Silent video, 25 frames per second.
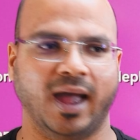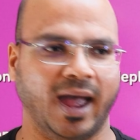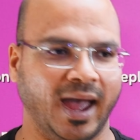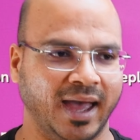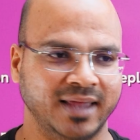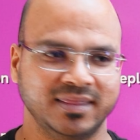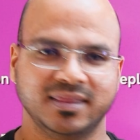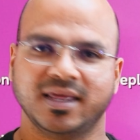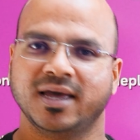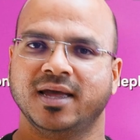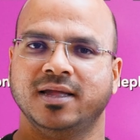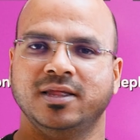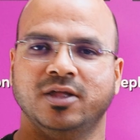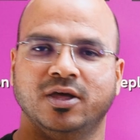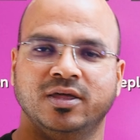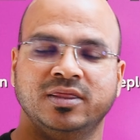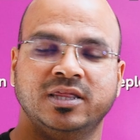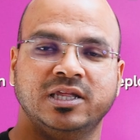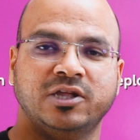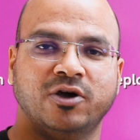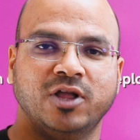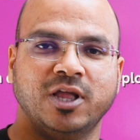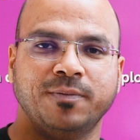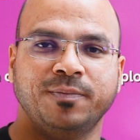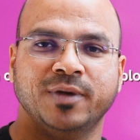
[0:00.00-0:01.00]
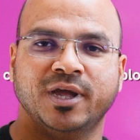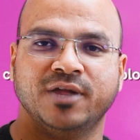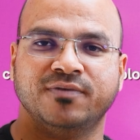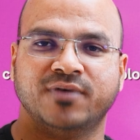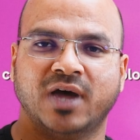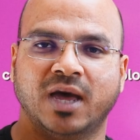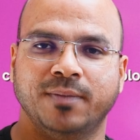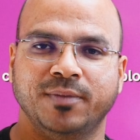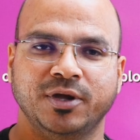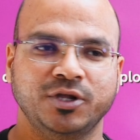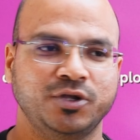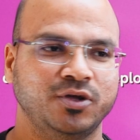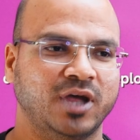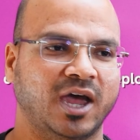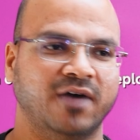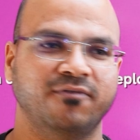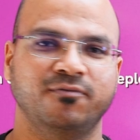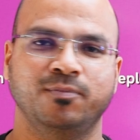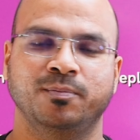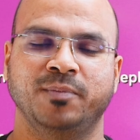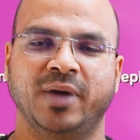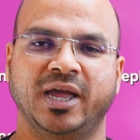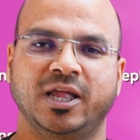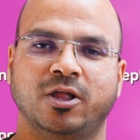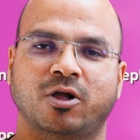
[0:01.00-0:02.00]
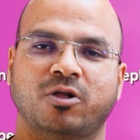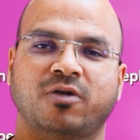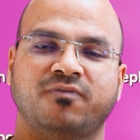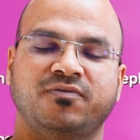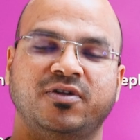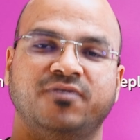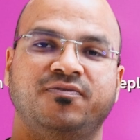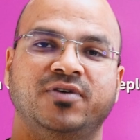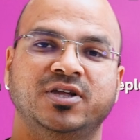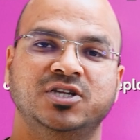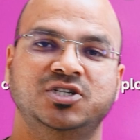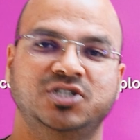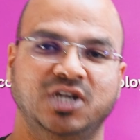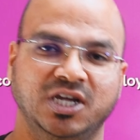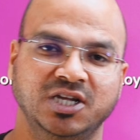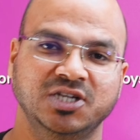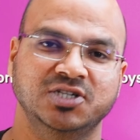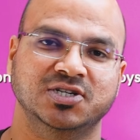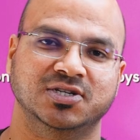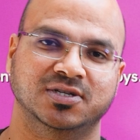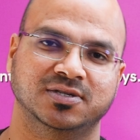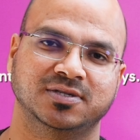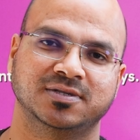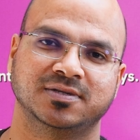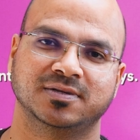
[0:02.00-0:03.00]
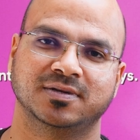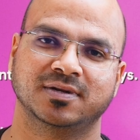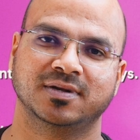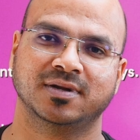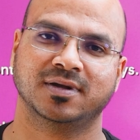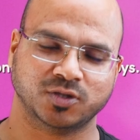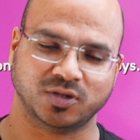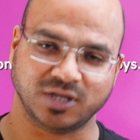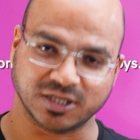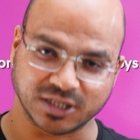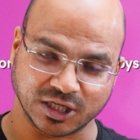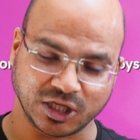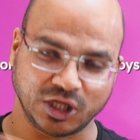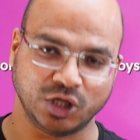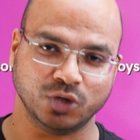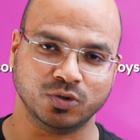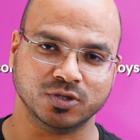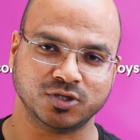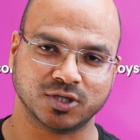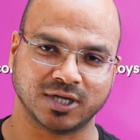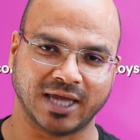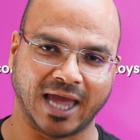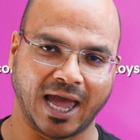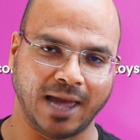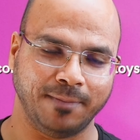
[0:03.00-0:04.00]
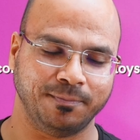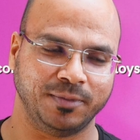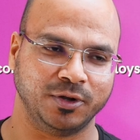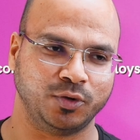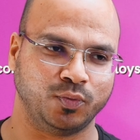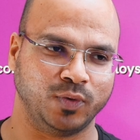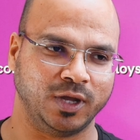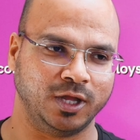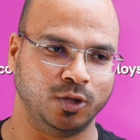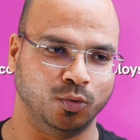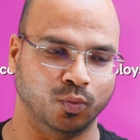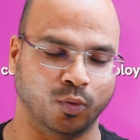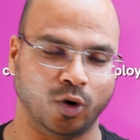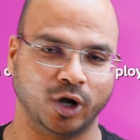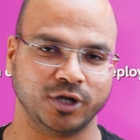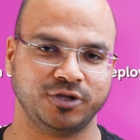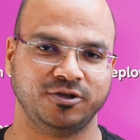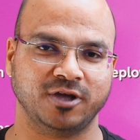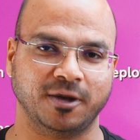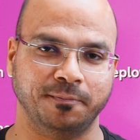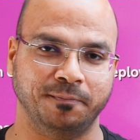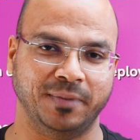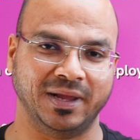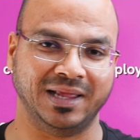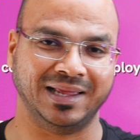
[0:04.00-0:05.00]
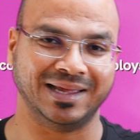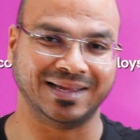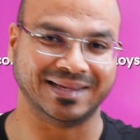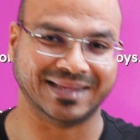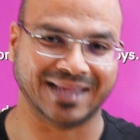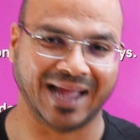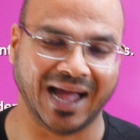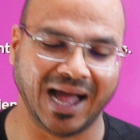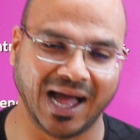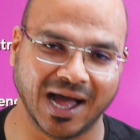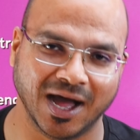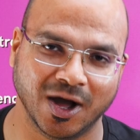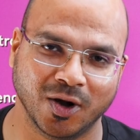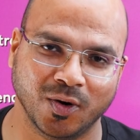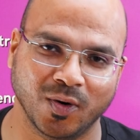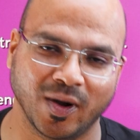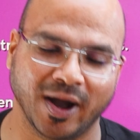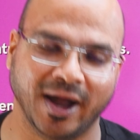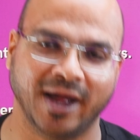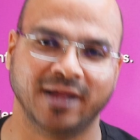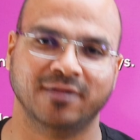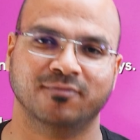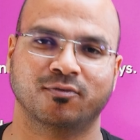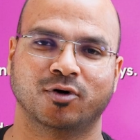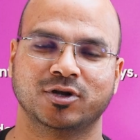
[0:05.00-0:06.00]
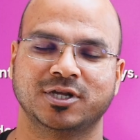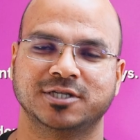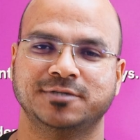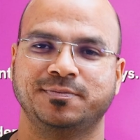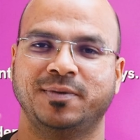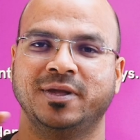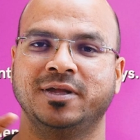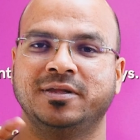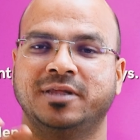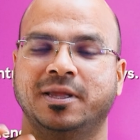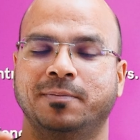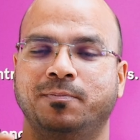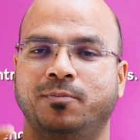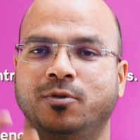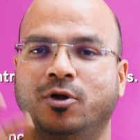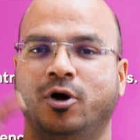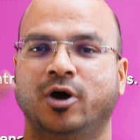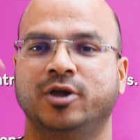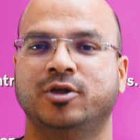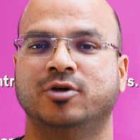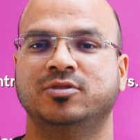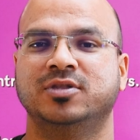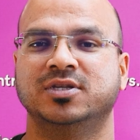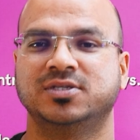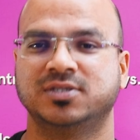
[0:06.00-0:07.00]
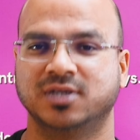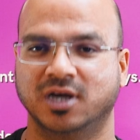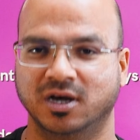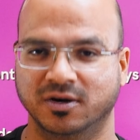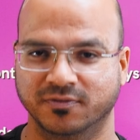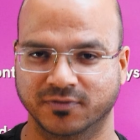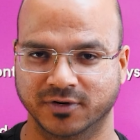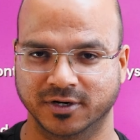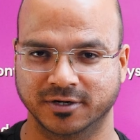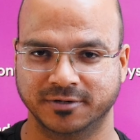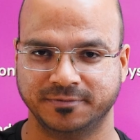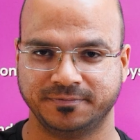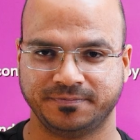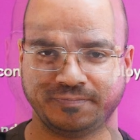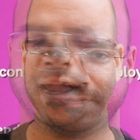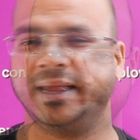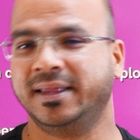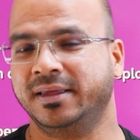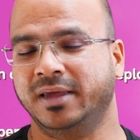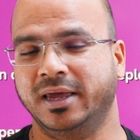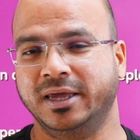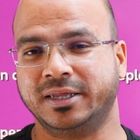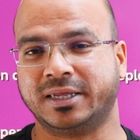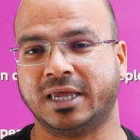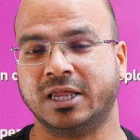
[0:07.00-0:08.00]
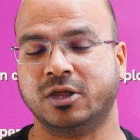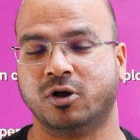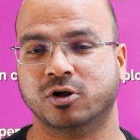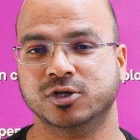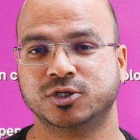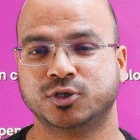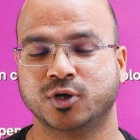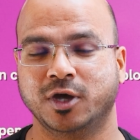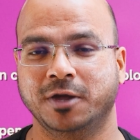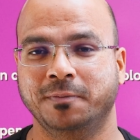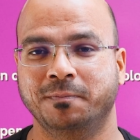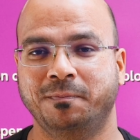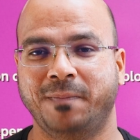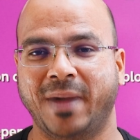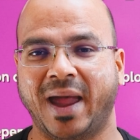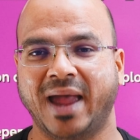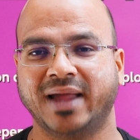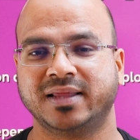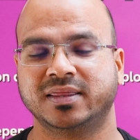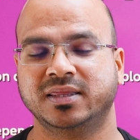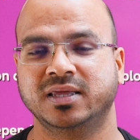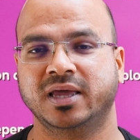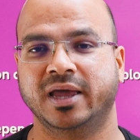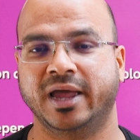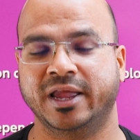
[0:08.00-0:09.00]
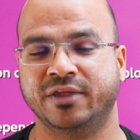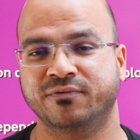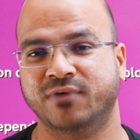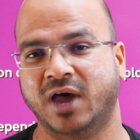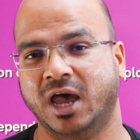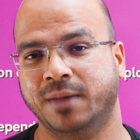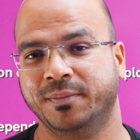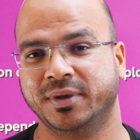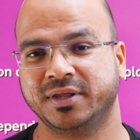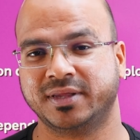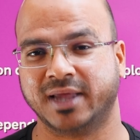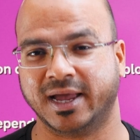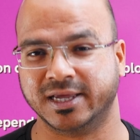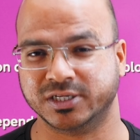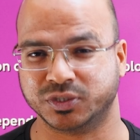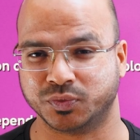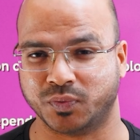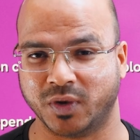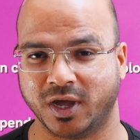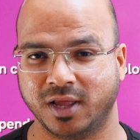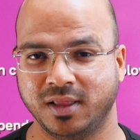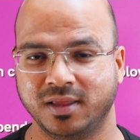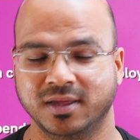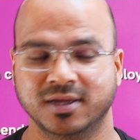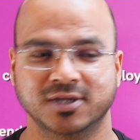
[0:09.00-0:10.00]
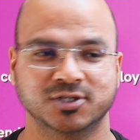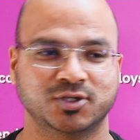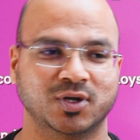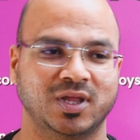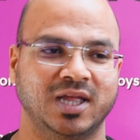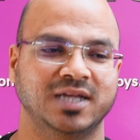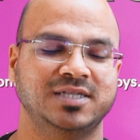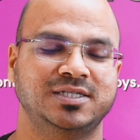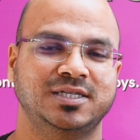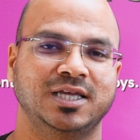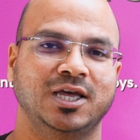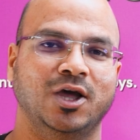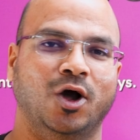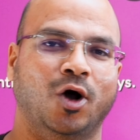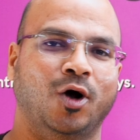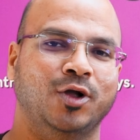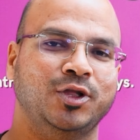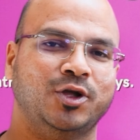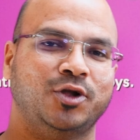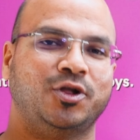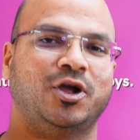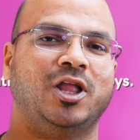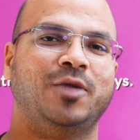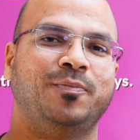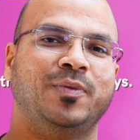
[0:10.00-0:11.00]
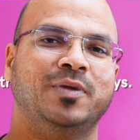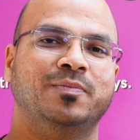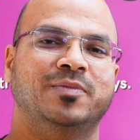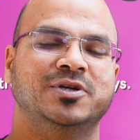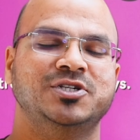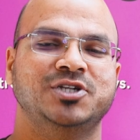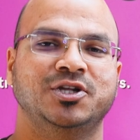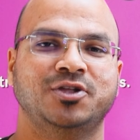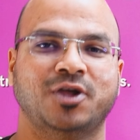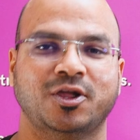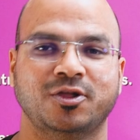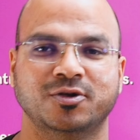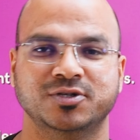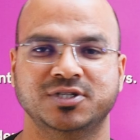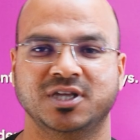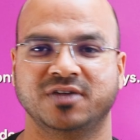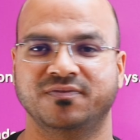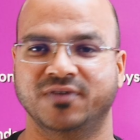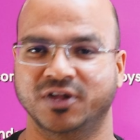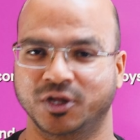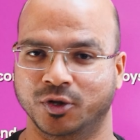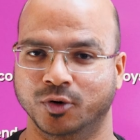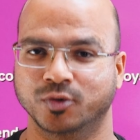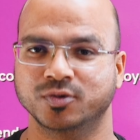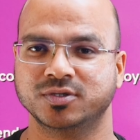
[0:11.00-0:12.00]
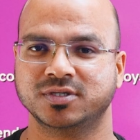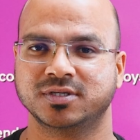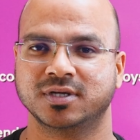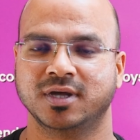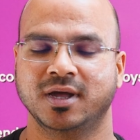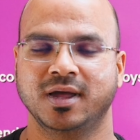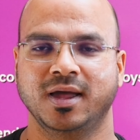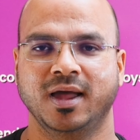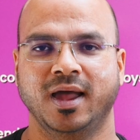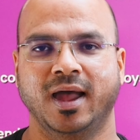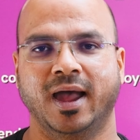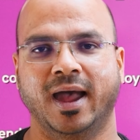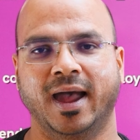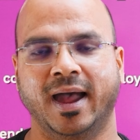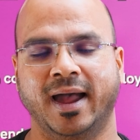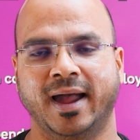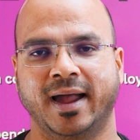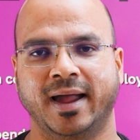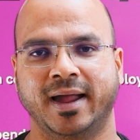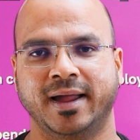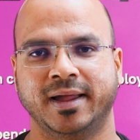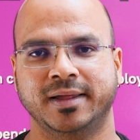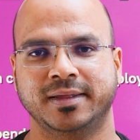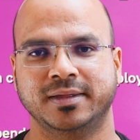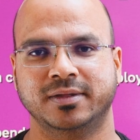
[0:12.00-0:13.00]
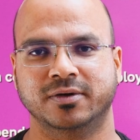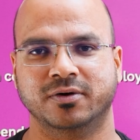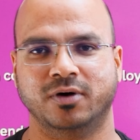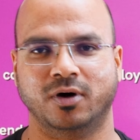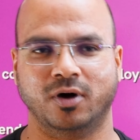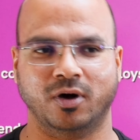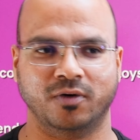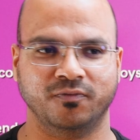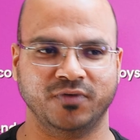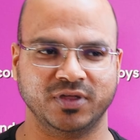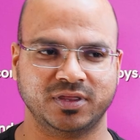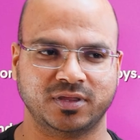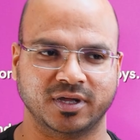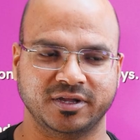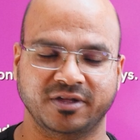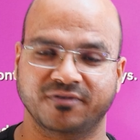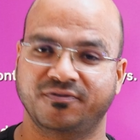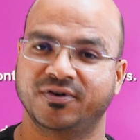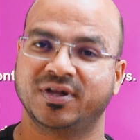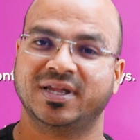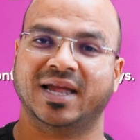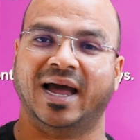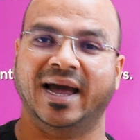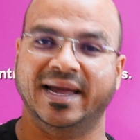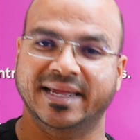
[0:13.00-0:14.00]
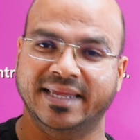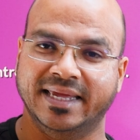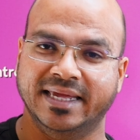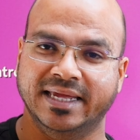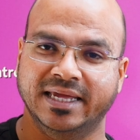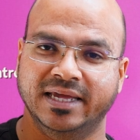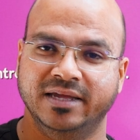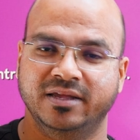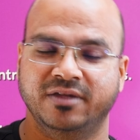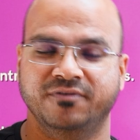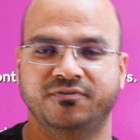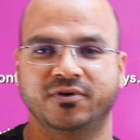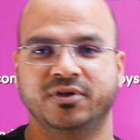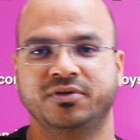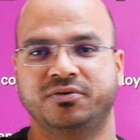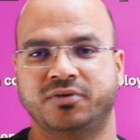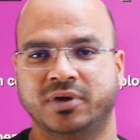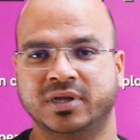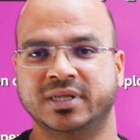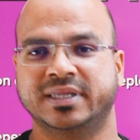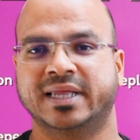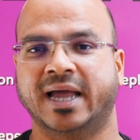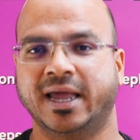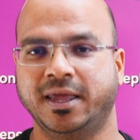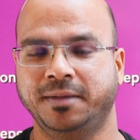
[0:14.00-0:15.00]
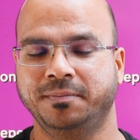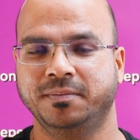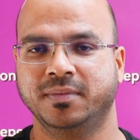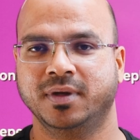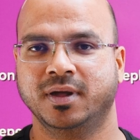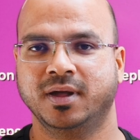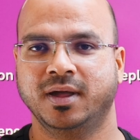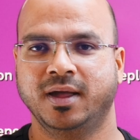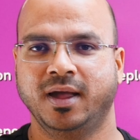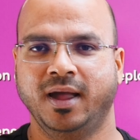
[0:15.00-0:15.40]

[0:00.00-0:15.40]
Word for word: And then in the developer environment, you have made a lot of different changes. So there's a huge gap between what you're building now and what is being deployed on the server. And it can also impact the environment as well. So let's say on your development machine, you're using Windows and with a different IDE, different runtime.